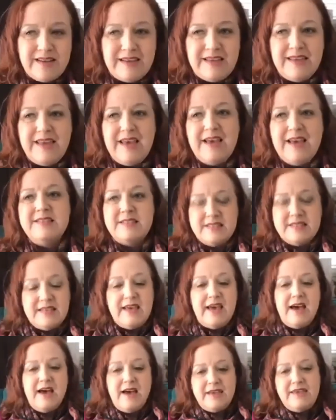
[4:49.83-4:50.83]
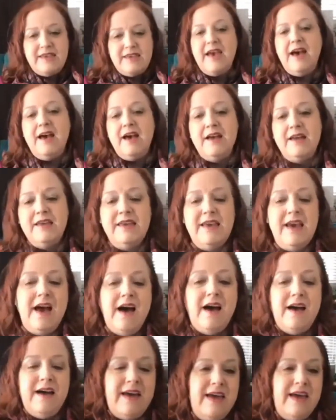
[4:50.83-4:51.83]
Yes.
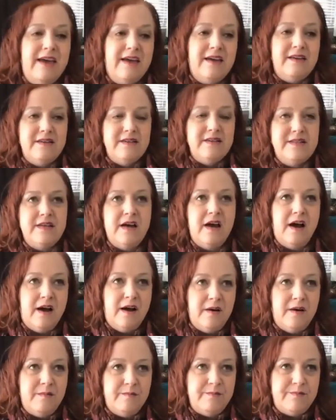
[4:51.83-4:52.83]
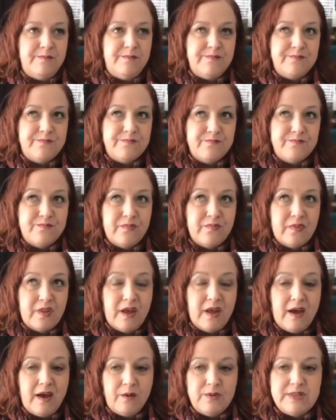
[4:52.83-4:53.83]
Yeah. And
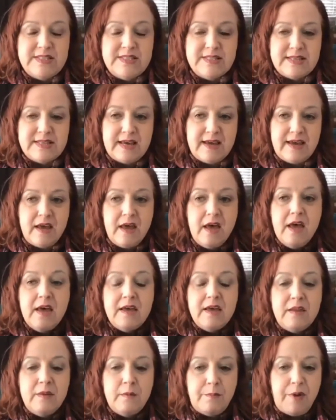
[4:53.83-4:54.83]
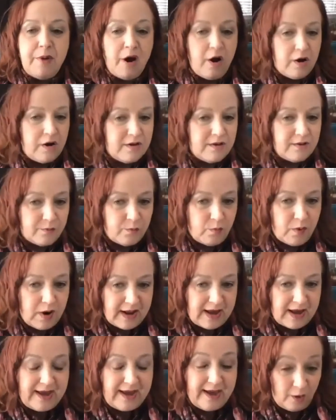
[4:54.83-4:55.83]
I would say part of what
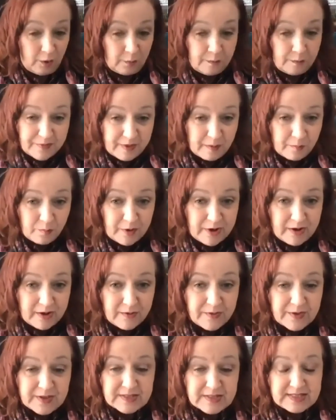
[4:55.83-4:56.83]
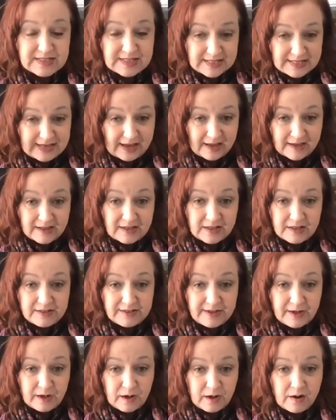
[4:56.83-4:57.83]
I help them with is to get
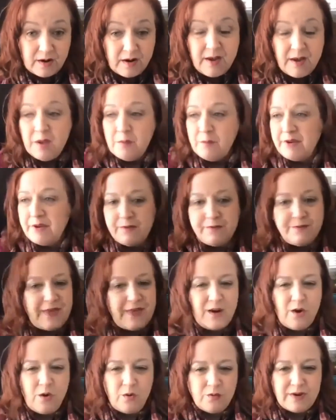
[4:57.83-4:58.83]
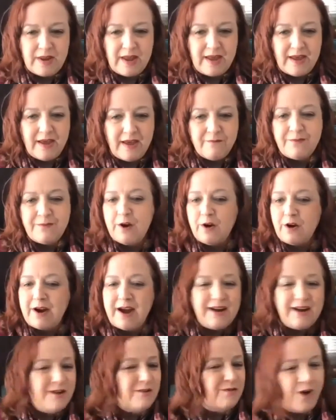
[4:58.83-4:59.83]
clear. But if they're
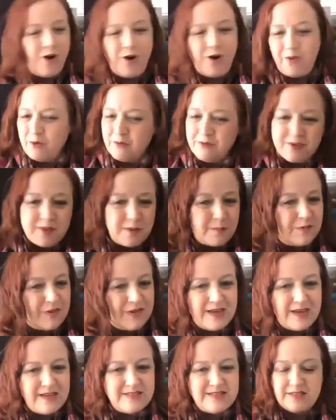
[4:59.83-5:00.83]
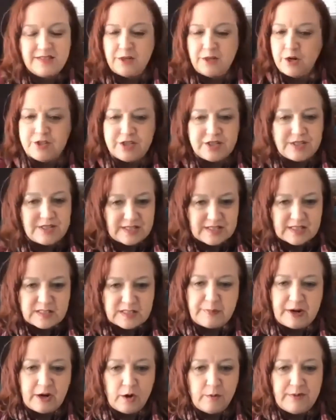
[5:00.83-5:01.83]
kind of all over the place and they're just
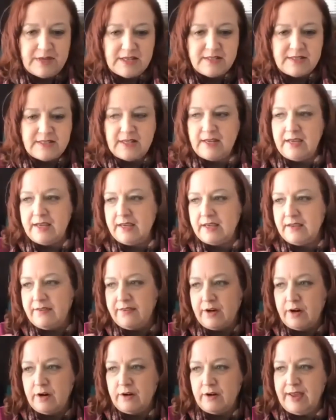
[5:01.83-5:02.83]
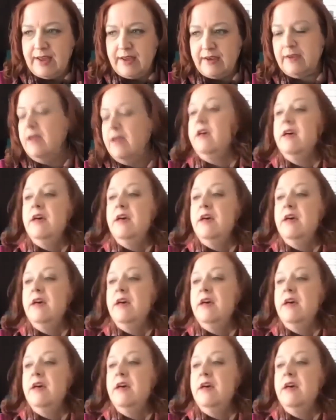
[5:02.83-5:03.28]
experimenting and they're like,